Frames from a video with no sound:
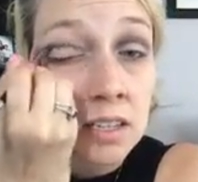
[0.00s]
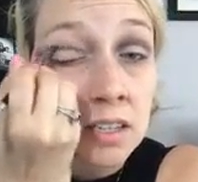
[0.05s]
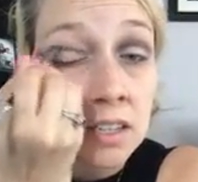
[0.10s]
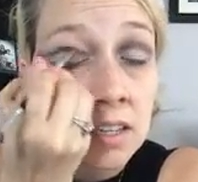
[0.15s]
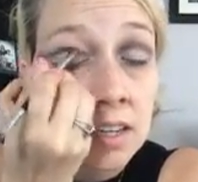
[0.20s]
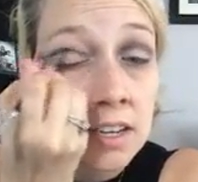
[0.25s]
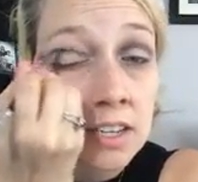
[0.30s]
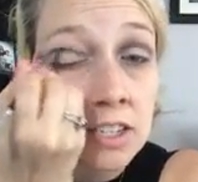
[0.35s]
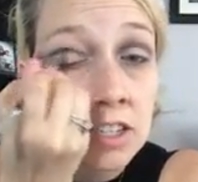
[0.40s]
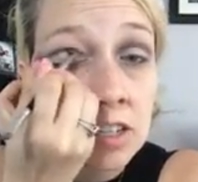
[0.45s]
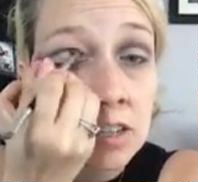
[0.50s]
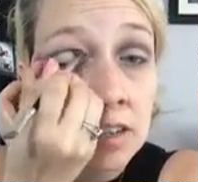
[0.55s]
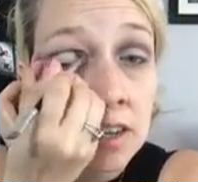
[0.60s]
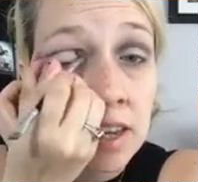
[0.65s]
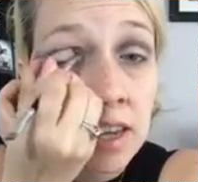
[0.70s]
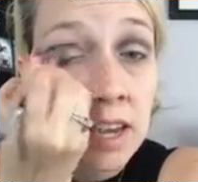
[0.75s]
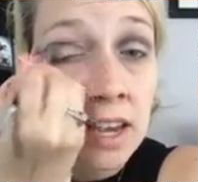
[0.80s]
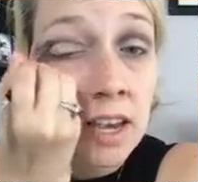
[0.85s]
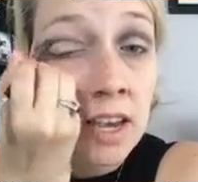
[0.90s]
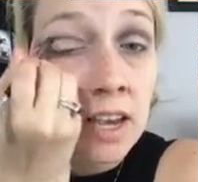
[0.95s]
Yes, you
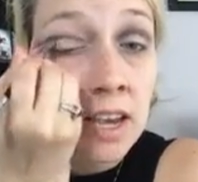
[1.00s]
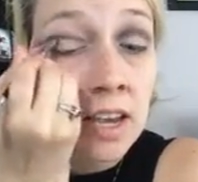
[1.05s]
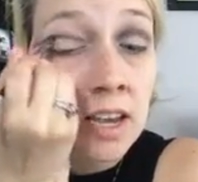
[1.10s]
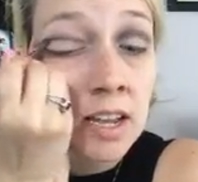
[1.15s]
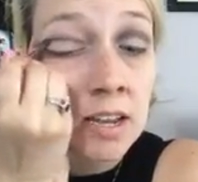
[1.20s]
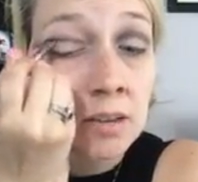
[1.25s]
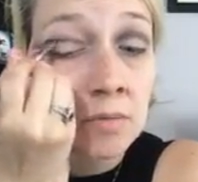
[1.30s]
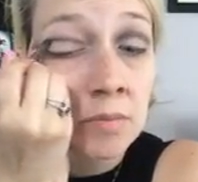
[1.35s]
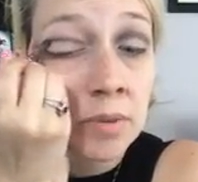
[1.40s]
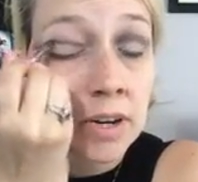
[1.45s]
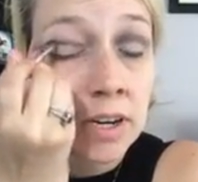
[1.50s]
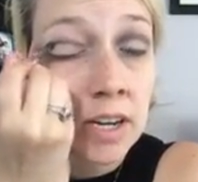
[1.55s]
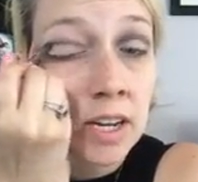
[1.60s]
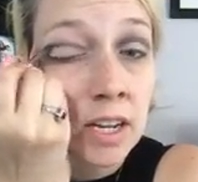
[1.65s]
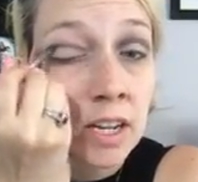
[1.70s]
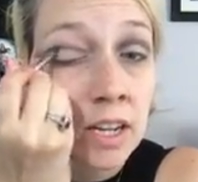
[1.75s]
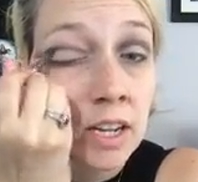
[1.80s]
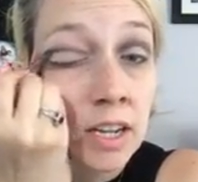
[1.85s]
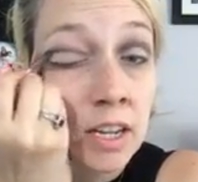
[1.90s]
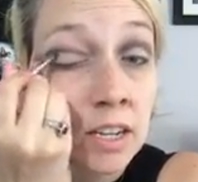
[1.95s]
can,
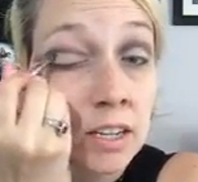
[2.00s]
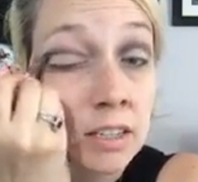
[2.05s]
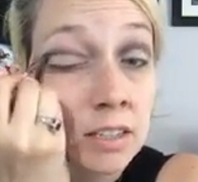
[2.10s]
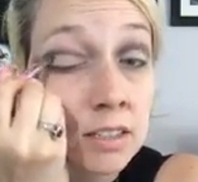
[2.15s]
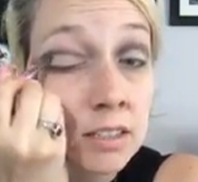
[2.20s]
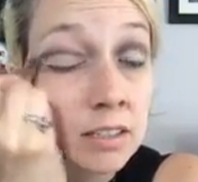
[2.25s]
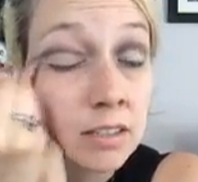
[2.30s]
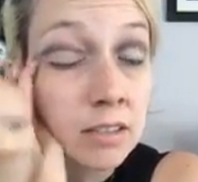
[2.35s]
Brittany.